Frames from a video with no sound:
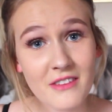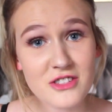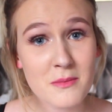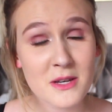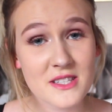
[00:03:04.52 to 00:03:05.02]

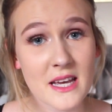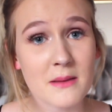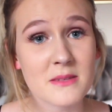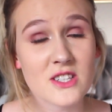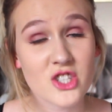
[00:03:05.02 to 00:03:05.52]
after the
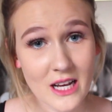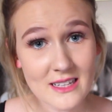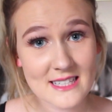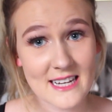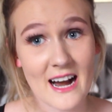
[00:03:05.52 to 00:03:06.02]
museum
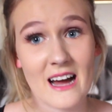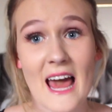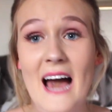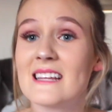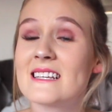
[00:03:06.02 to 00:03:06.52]
shuts
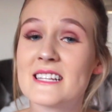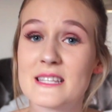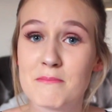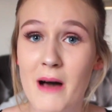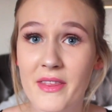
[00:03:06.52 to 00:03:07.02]
down,
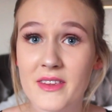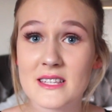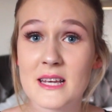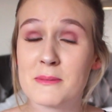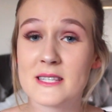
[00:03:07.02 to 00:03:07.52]
Allison's
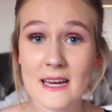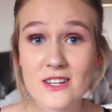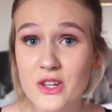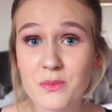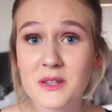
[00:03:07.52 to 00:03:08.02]
mother's
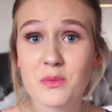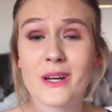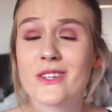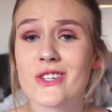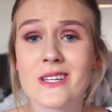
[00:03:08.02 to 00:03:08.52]
obsession with
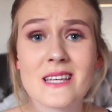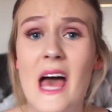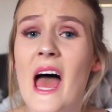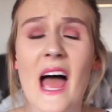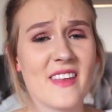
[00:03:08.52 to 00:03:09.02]
witches
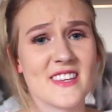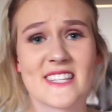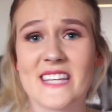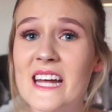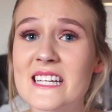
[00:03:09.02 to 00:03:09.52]
and the
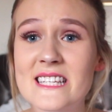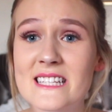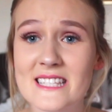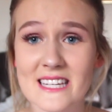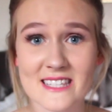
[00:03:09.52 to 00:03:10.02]

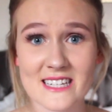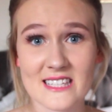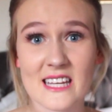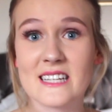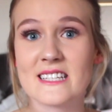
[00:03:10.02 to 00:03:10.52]
Sanderson
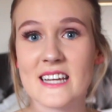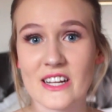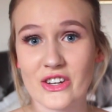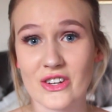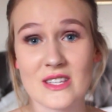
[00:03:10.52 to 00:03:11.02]
sisters
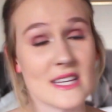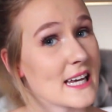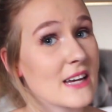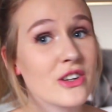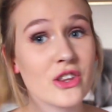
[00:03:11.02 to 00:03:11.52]
continues,
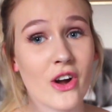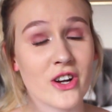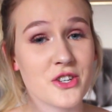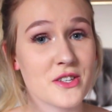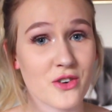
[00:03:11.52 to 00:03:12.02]
even
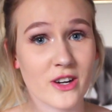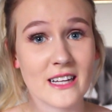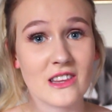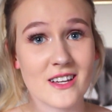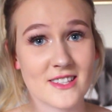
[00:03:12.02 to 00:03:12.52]
though she's
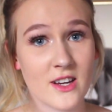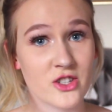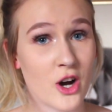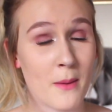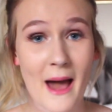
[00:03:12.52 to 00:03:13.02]
already lost her
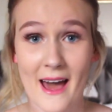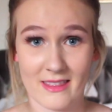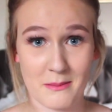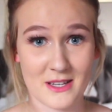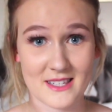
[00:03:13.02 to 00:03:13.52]
job
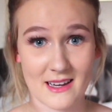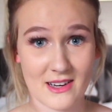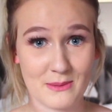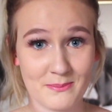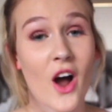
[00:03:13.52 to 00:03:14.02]
at the
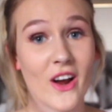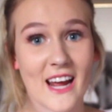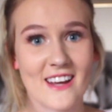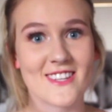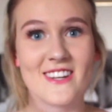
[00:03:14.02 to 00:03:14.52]
museum.
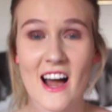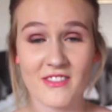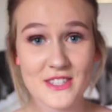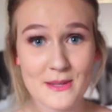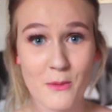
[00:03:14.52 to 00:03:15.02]
Okay, so
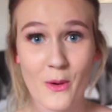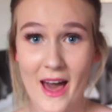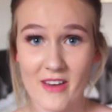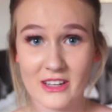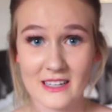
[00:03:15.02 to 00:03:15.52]
now for some
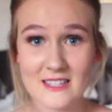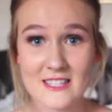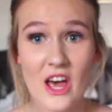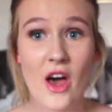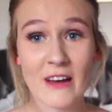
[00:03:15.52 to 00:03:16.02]
more
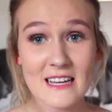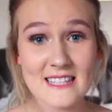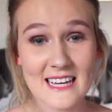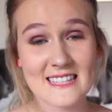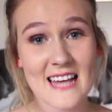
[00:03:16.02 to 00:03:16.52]
evidence. Firstly,